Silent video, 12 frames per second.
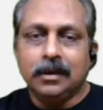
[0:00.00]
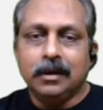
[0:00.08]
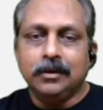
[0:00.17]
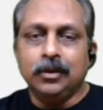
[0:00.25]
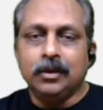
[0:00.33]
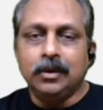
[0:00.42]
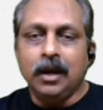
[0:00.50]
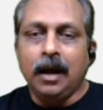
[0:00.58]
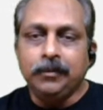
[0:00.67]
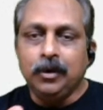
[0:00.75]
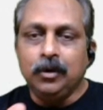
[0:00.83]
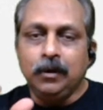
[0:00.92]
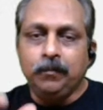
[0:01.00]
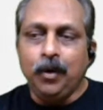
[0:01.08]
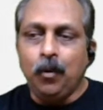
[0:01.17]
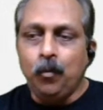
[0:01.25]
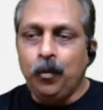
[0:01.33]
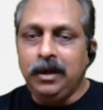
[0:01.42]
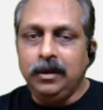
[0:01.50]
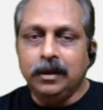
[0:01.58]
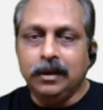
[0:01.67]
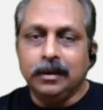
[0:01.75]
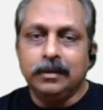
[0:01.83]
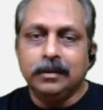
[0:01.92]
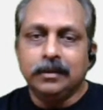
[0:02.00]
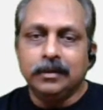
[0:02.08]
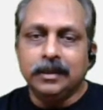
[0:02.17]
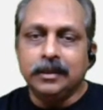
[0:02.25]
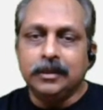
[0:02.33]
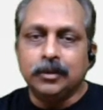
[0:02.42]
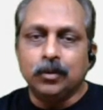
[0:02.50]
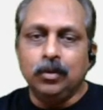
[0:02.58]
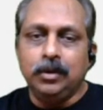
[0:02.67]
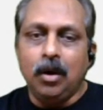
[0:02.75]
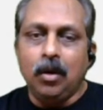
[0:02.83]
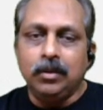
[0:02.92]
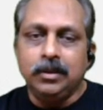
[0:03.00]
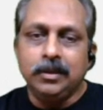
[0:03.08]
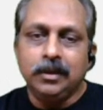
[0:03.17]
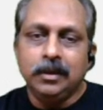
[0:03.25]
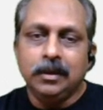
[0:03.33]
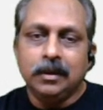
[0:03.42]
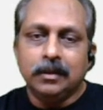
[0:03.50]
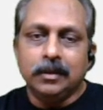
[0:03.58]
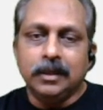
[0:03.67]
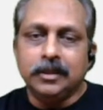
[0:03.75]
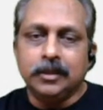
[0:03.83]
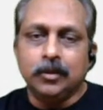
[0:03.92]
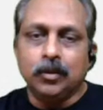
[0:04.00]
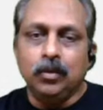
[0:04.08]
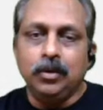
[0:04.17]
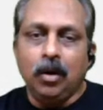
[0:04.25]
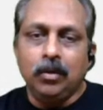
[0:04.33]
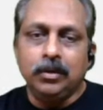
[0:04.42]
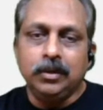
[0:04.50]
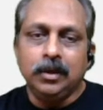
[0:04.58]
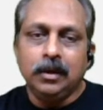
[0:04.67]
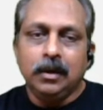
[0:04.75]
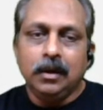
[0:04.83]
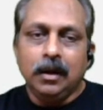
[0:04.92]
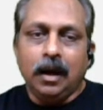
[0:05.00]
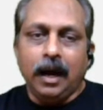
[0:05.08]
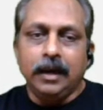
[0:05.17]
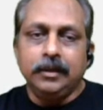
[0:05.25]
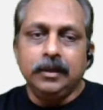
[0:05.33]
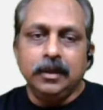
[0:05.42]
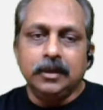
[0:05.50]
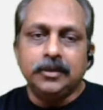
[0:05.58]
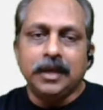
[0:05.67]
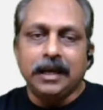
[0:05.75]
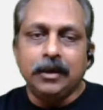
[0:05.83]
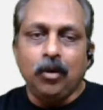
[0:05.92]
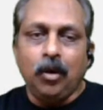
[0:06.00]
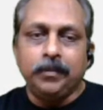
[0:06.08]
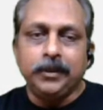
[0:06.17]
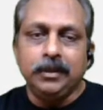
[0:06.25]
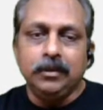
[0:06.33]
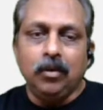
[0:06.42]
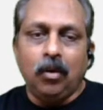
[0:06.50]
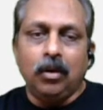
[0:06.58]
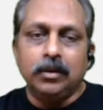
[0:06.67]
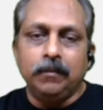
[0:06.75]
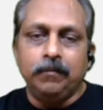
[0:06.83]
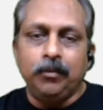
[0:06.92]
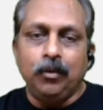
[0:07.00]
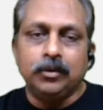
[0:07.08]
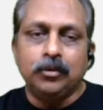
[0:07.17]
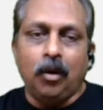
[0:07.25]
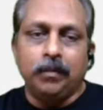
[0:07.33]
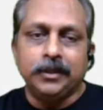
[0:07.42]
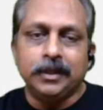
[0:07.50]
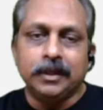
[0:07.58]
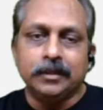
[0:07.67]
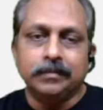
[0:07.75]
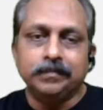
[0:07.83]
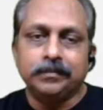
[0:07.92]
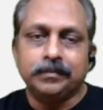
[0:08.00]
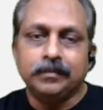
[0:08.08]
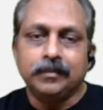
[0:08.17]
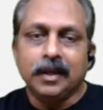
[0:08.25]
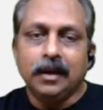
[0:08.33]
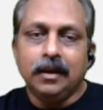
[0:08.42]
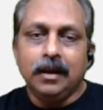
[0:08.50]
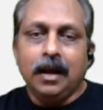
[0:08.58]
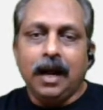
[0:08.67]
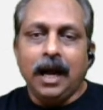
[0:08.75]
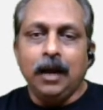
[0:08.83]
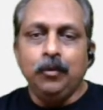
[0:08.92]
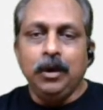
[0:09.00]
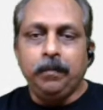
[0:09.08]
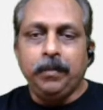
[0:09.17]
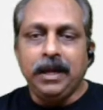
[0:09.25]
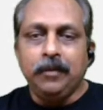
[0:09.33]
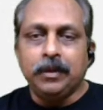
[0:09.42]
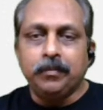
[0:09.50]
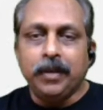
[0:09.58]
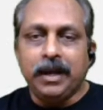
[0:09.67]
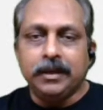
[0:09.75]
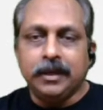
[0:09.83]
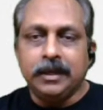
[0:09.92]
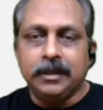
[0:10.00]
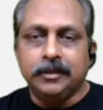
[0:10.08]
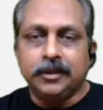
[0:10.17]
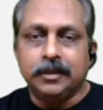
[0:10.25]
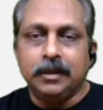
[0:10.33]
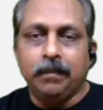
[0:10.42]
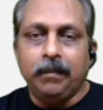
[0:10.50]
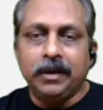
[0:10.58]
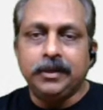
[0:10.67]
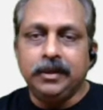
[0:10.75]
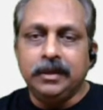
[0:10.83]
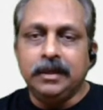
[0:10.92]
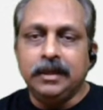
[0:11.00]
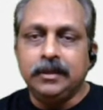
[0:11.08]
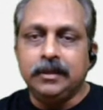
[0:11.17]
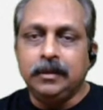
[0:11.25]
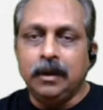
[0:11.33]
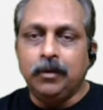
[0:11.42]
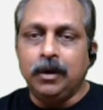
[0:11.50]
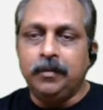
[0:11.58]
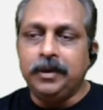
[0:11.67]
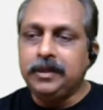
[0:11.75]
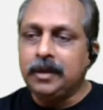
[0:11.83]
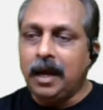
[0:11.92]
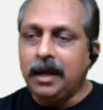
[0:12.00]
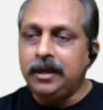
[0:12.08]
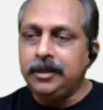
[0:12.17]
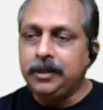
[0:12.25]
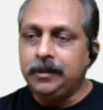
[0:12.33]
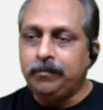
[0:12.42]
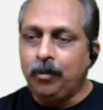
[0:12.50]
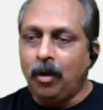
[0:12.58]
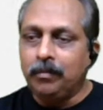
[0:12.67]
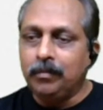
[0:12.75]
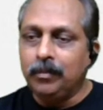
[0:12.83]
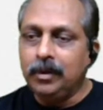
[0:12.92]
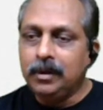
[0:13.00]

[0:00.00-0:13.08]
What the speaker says: you have to look for will. This is ruled out. This is ruled out. Either the second option or the fourth option. I will play with my kids, but here it is the verb is in ing form.